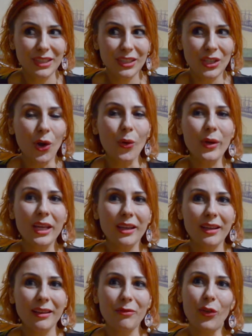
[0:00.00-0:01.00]

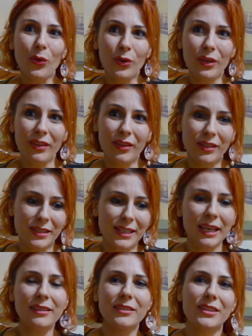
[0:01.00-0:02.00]
going for the
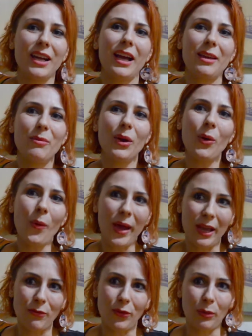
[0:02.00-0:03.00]
second time
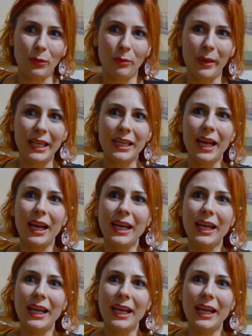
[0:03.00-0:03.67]
away from Albania,